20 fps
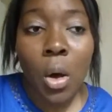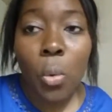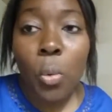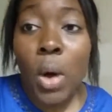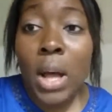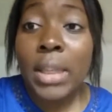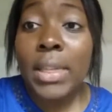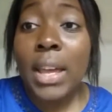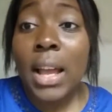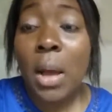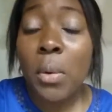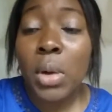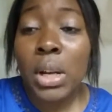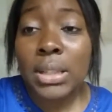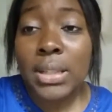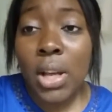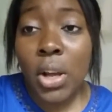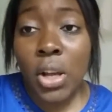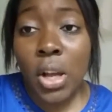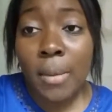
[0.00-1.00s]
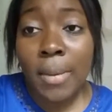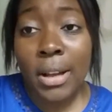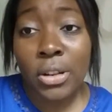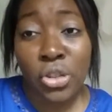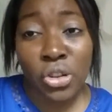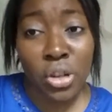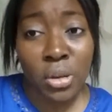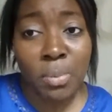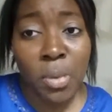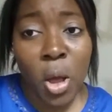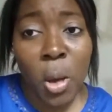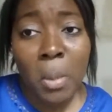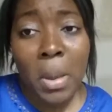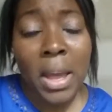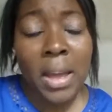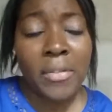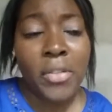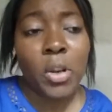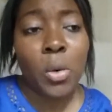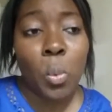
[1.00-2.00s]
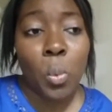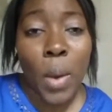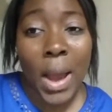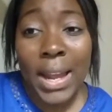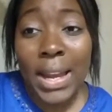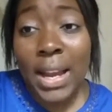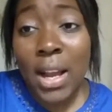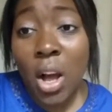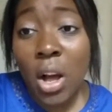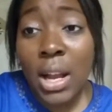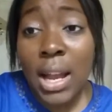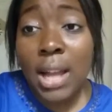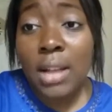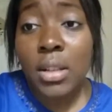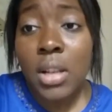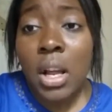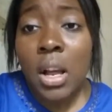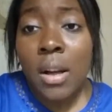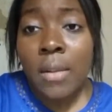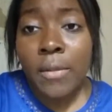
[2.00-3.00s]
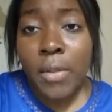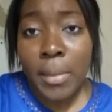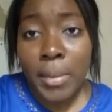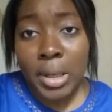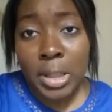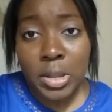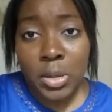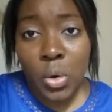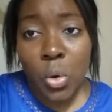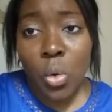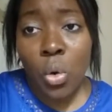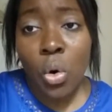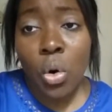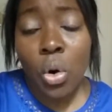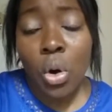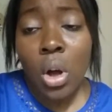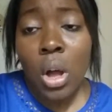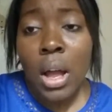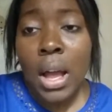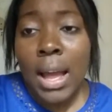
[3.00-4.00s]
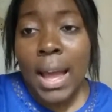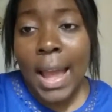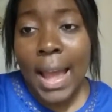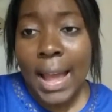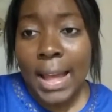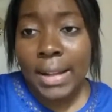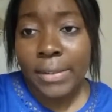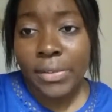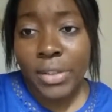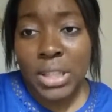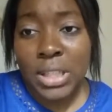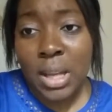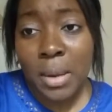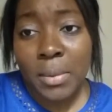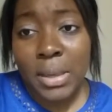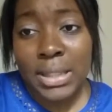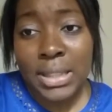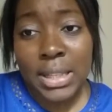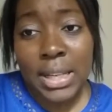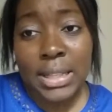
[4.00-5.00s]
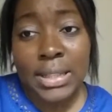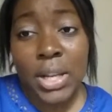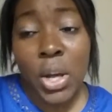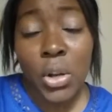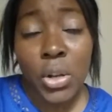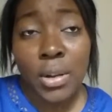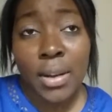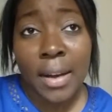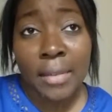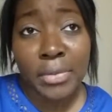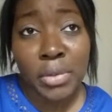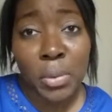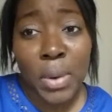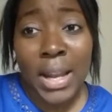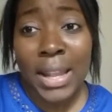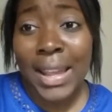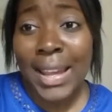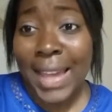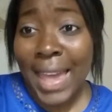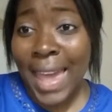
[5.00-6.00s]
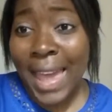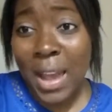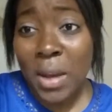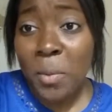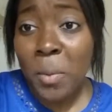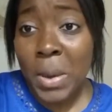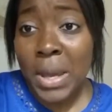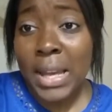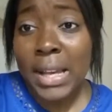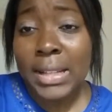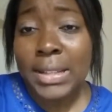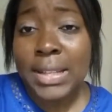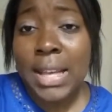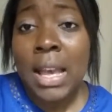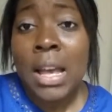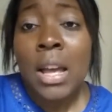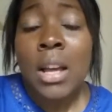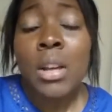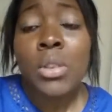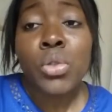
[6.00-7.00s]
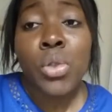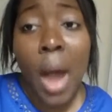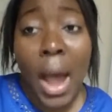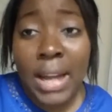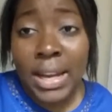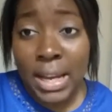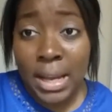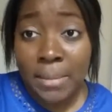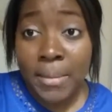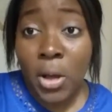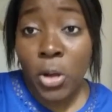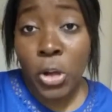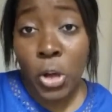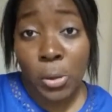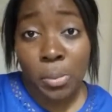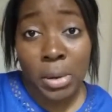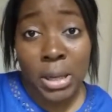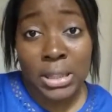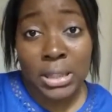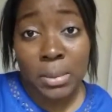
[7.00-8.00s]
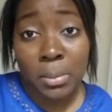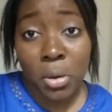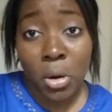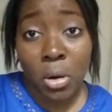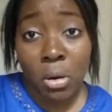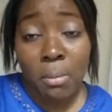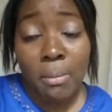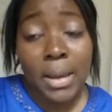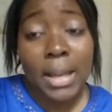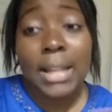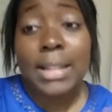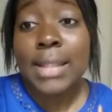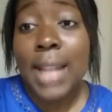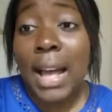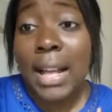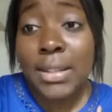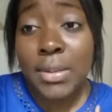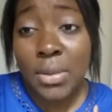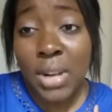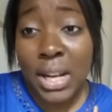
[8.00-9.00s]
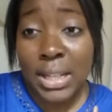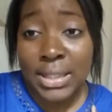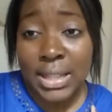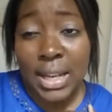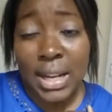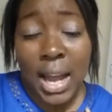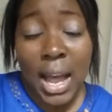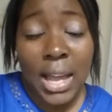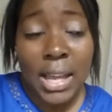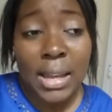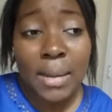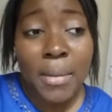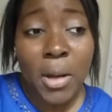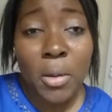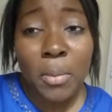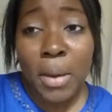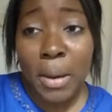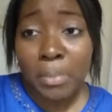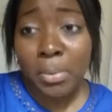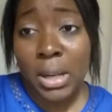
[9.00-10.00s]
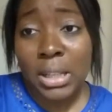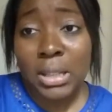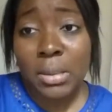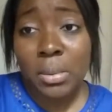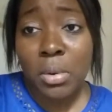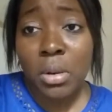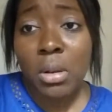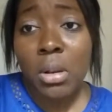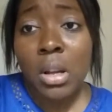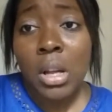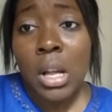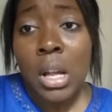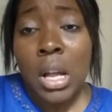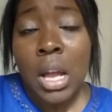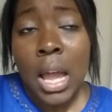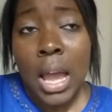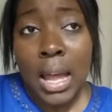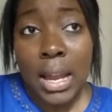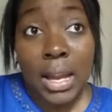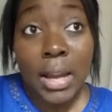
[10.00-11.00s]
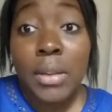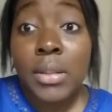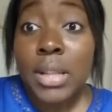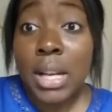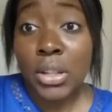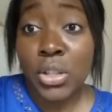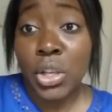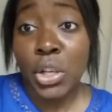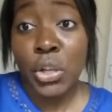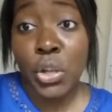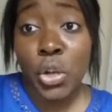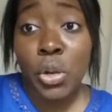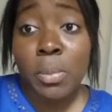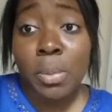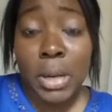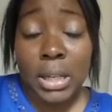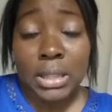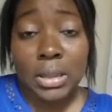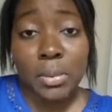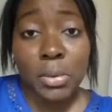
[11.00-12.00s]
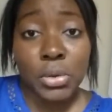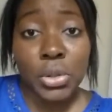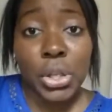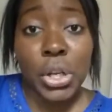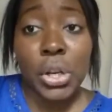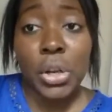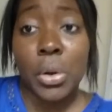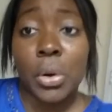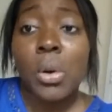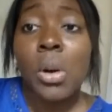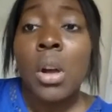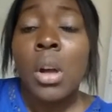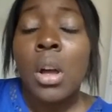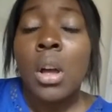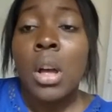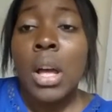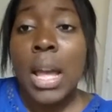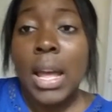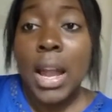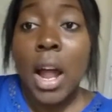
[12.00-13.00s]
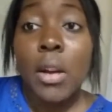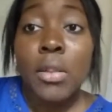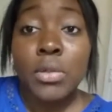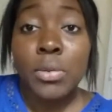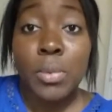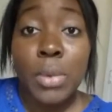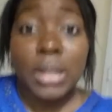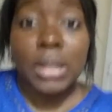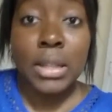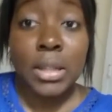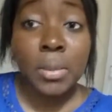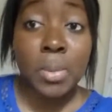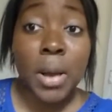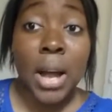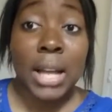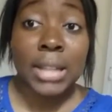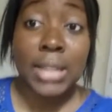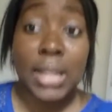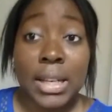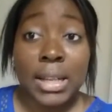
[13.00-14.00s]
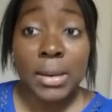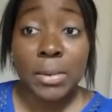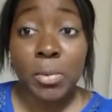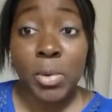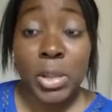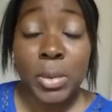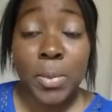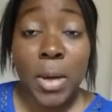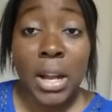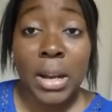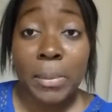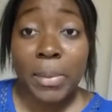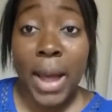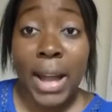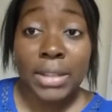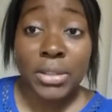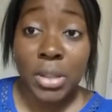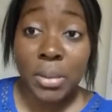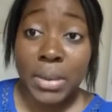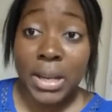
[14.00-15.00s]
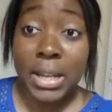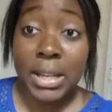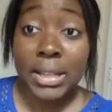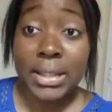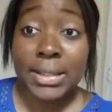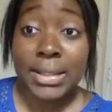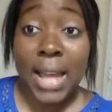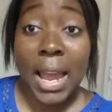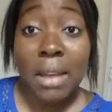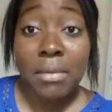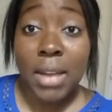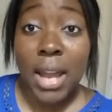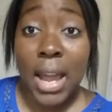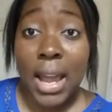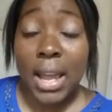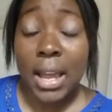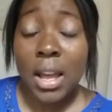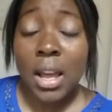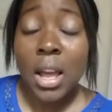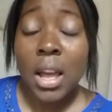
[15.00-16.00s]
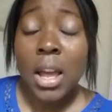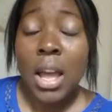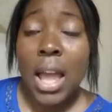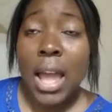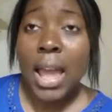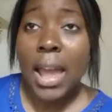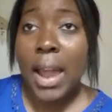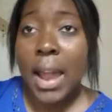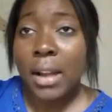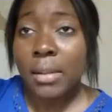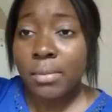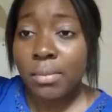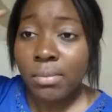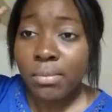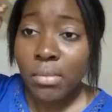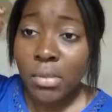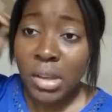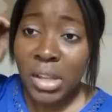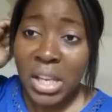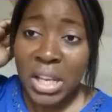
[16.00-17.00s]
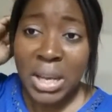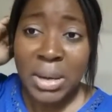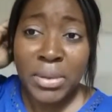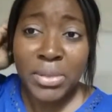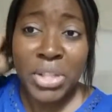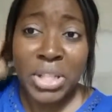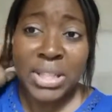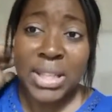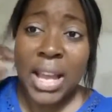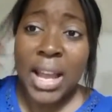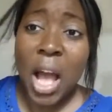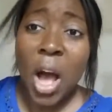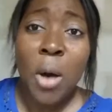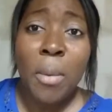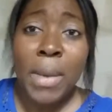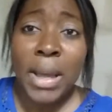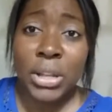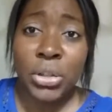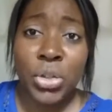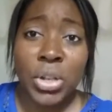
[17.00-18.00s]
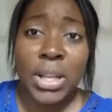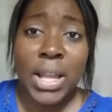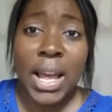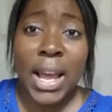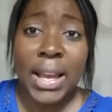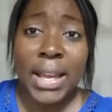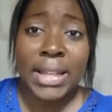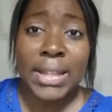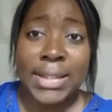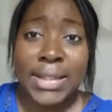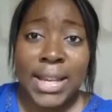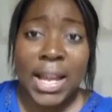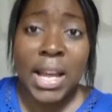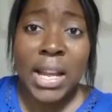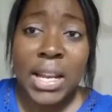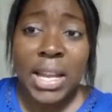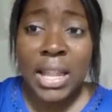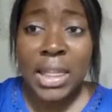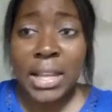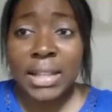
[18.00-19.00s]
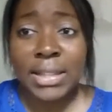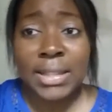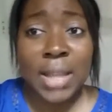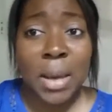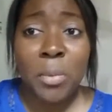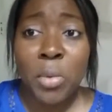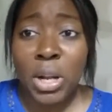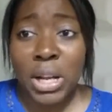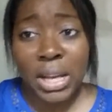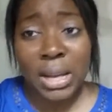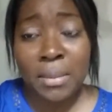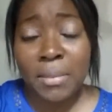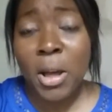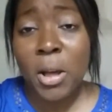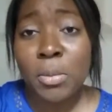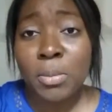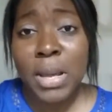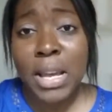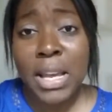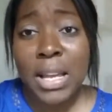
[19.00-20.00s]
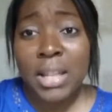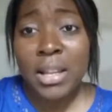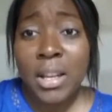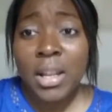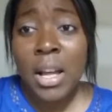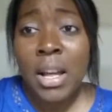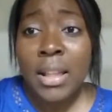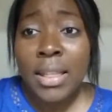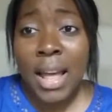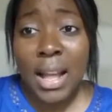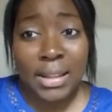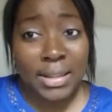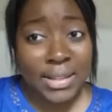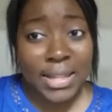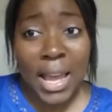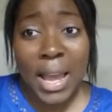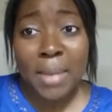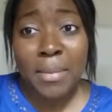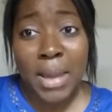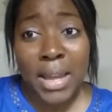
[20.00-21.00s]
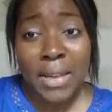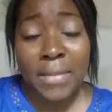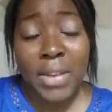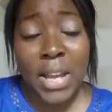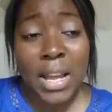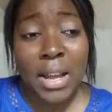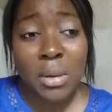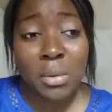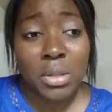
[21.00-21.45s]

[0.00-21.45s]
One thing I want to tell you about your diploma, if you're waiting on it from your school and for some reason they tell you you have to wait like 8 weeks, try to email your principal, because that's what I did. I emailed my principal, and he was actually a new principal too. And I was really surprised he responded back to me the same day. And he was just like, I'll make sure that gets done. And then someone emailed me that same evening.